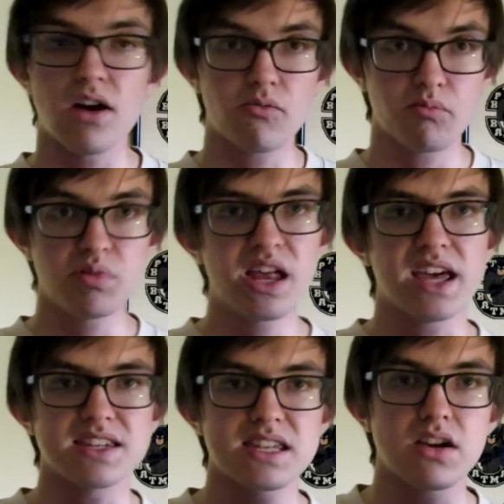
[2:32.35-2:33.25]
Now,
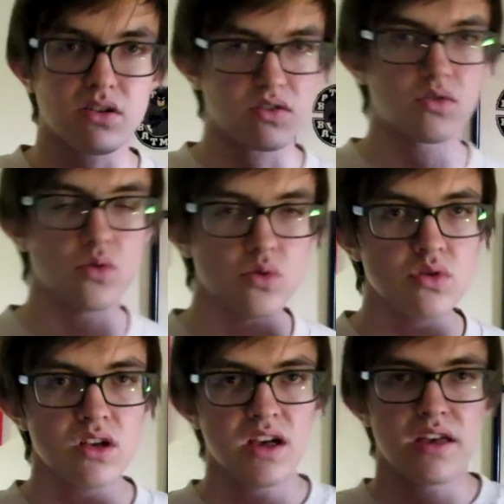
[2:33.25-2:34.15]
plants, they're
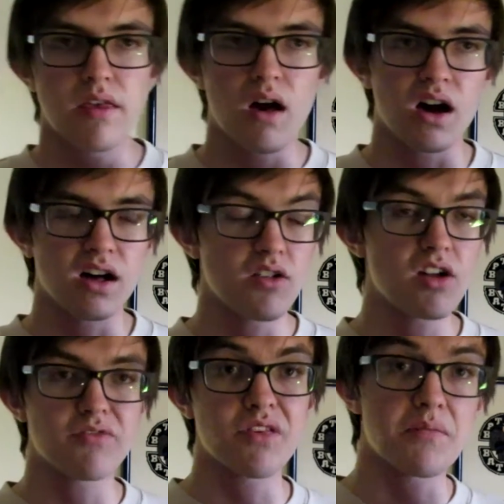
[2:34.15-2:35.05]
cool. A
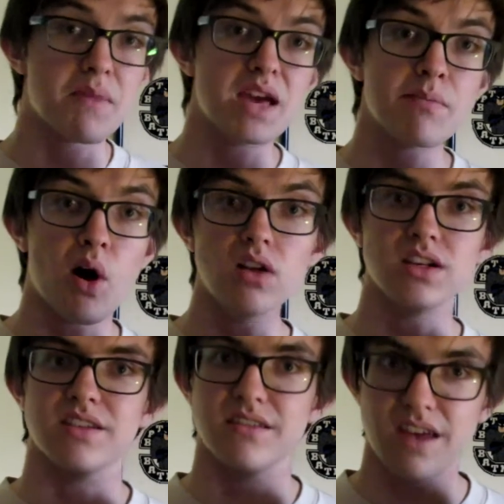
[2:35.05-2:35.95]
lot of them make
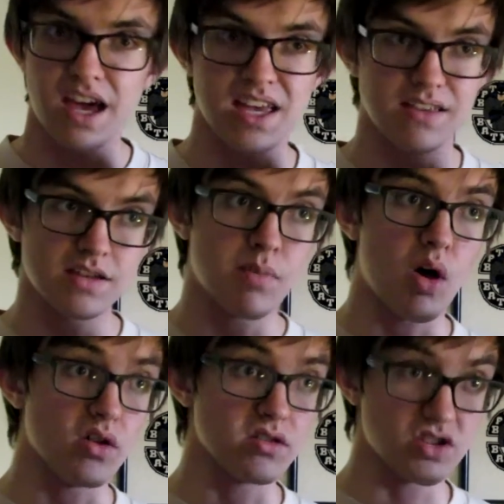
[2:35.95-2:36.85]
pollen, and this
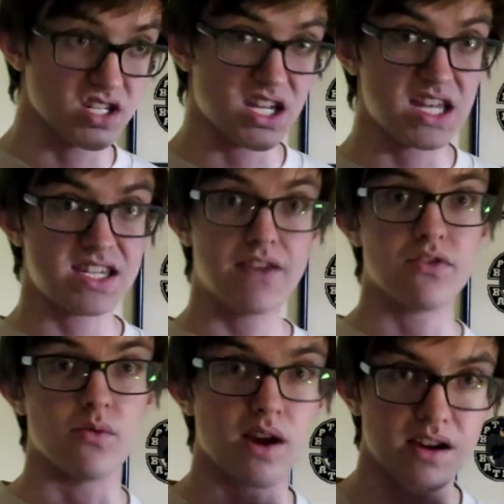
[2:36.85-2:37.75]
pollen just gets
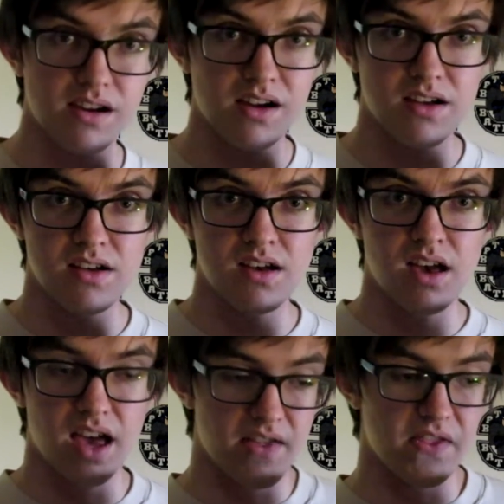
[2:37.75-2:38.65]
everywhere.
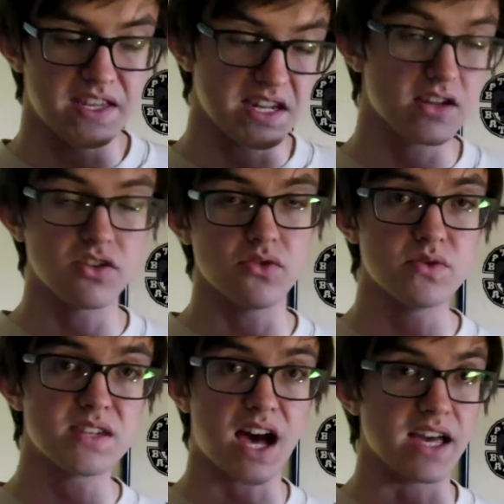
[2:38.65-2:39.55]
And this
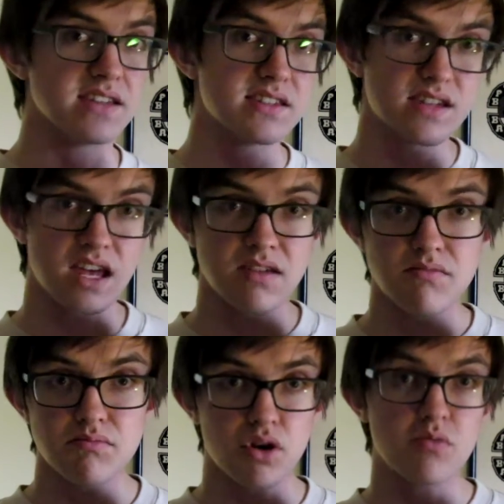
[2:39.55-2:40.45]
includes ice
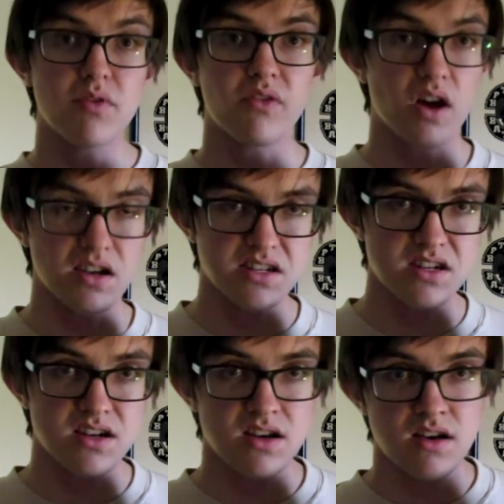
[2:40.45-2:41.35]
and permafrost.